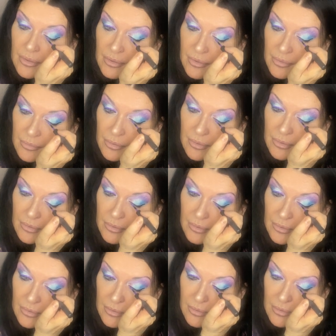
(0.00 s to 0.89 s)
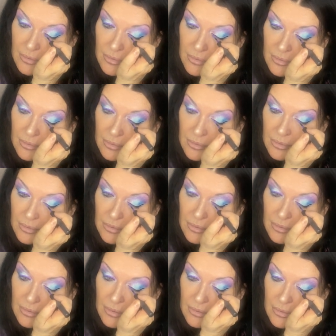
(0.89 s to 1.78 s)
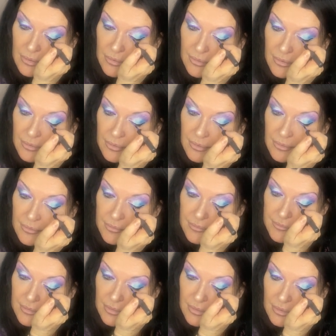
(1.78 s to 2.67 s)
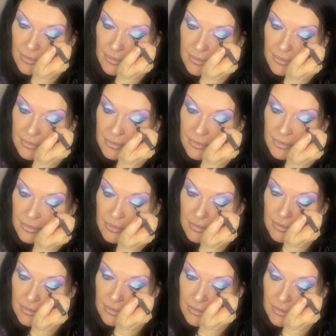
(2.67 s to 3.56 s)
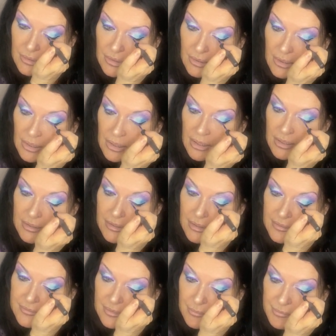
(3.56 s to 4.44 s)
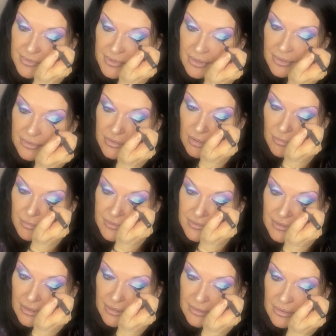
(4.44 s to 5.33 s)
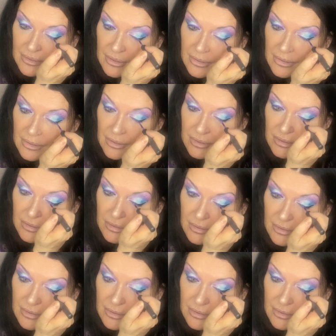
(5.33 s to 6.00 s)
on the other side, I guess I'm saying don't be scared of colour,